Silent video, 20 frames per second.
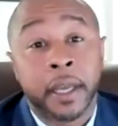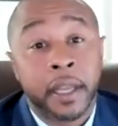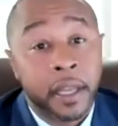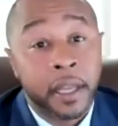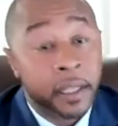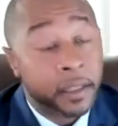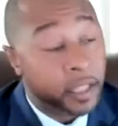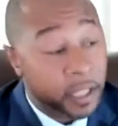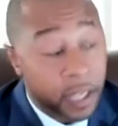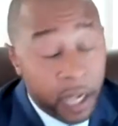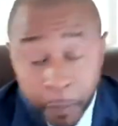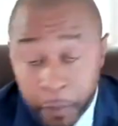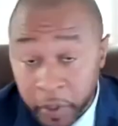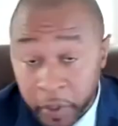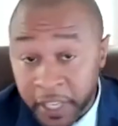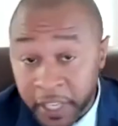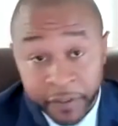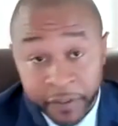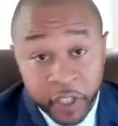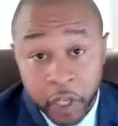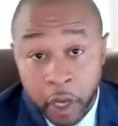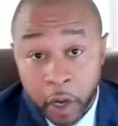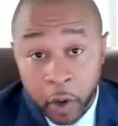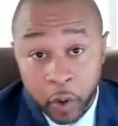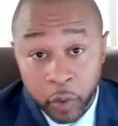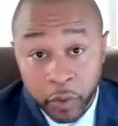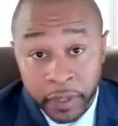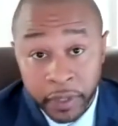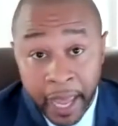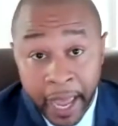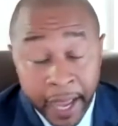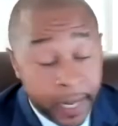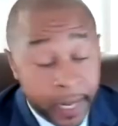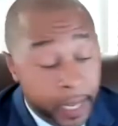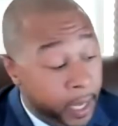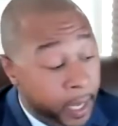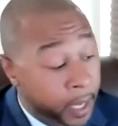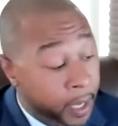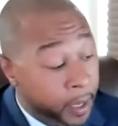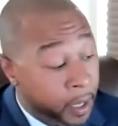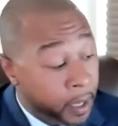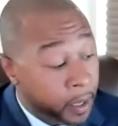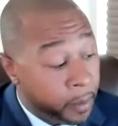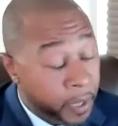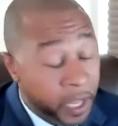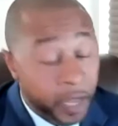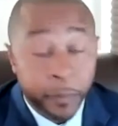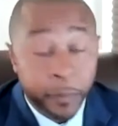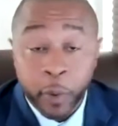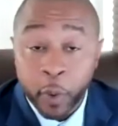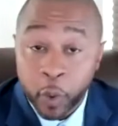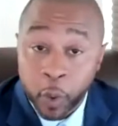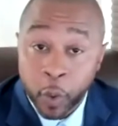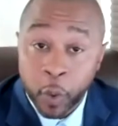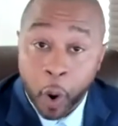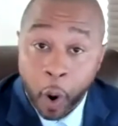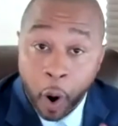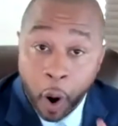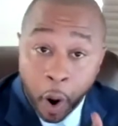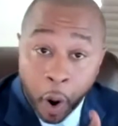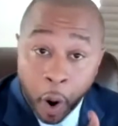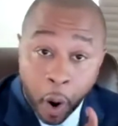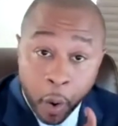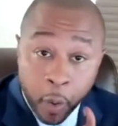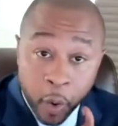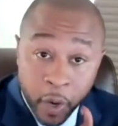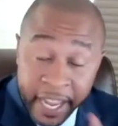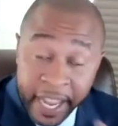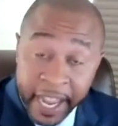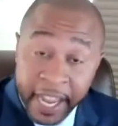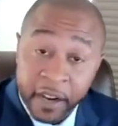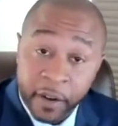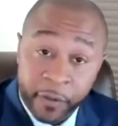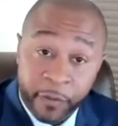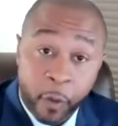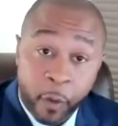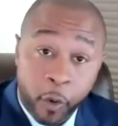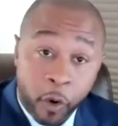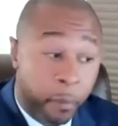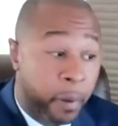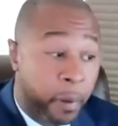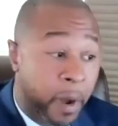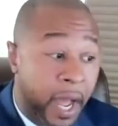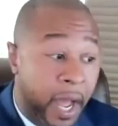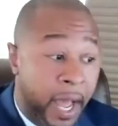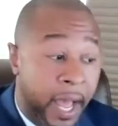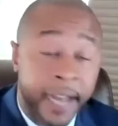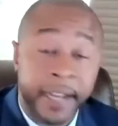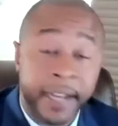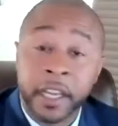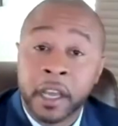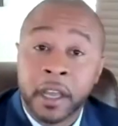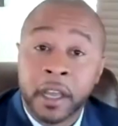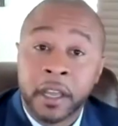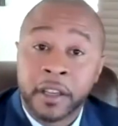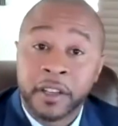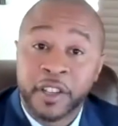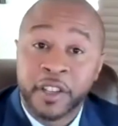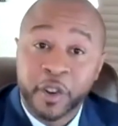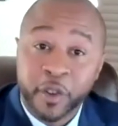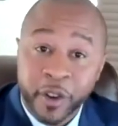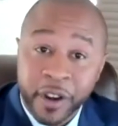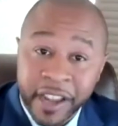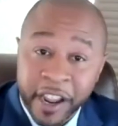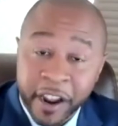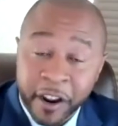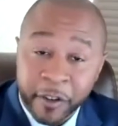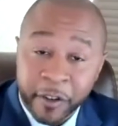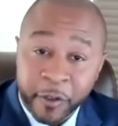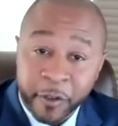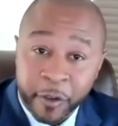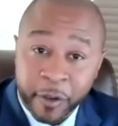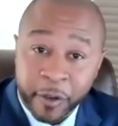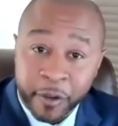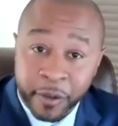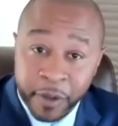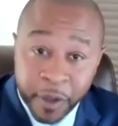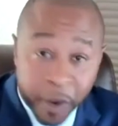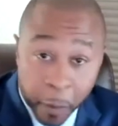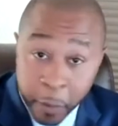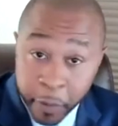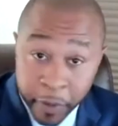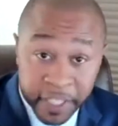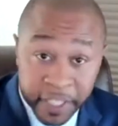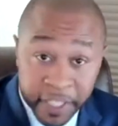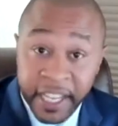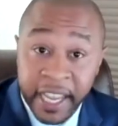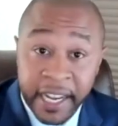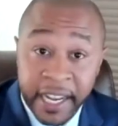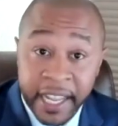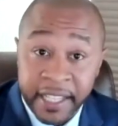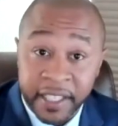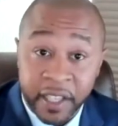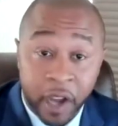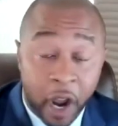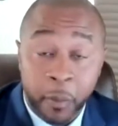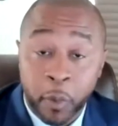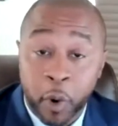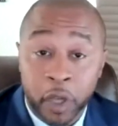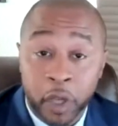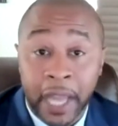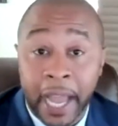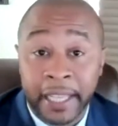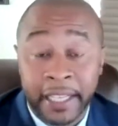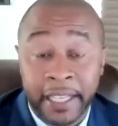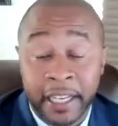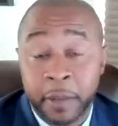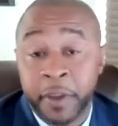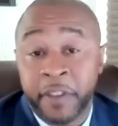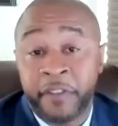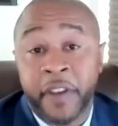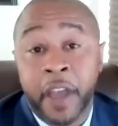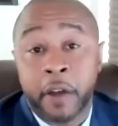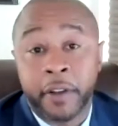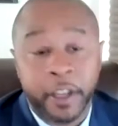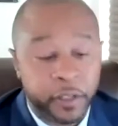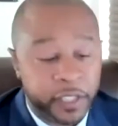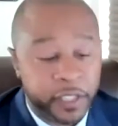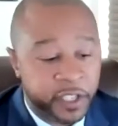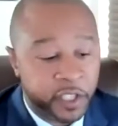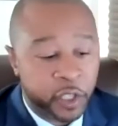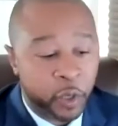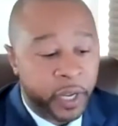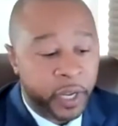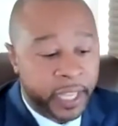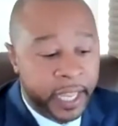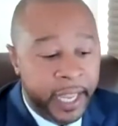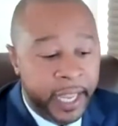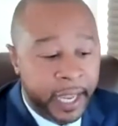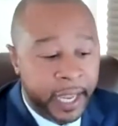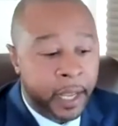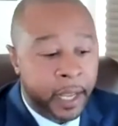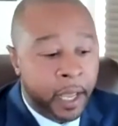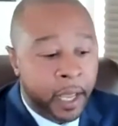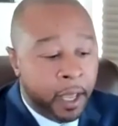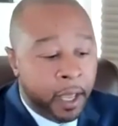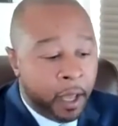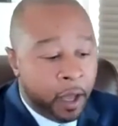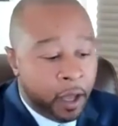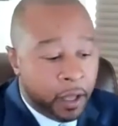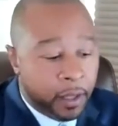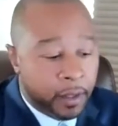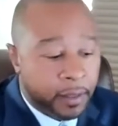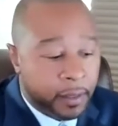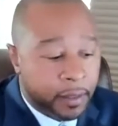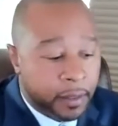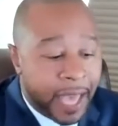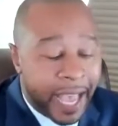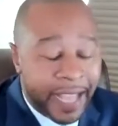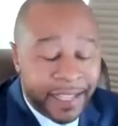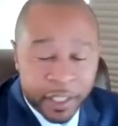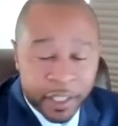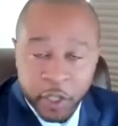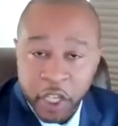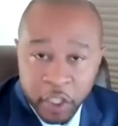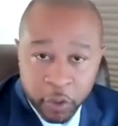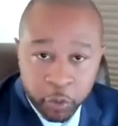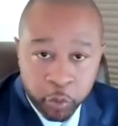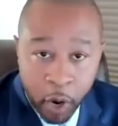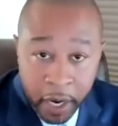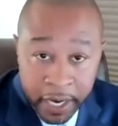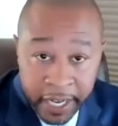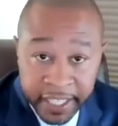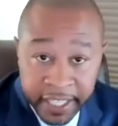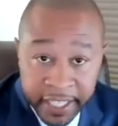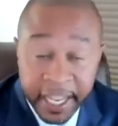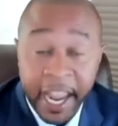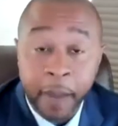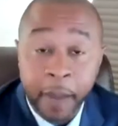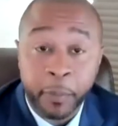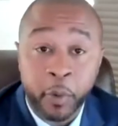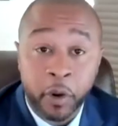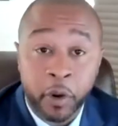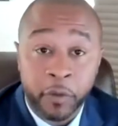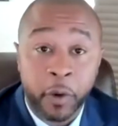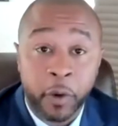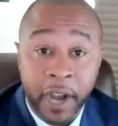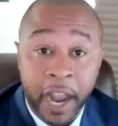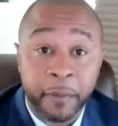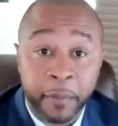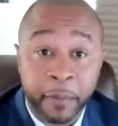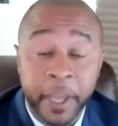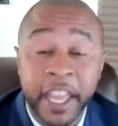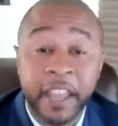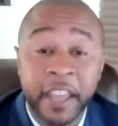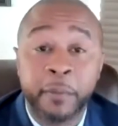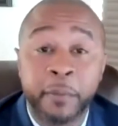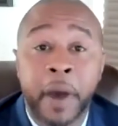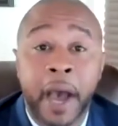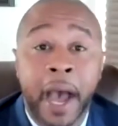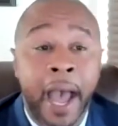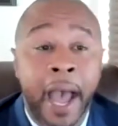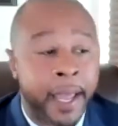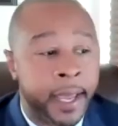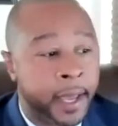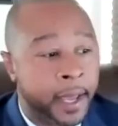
The numbers have showed that people who can't afford bond during their proceedings are more likely to be found guilty. So again, that's just one example of what I mean by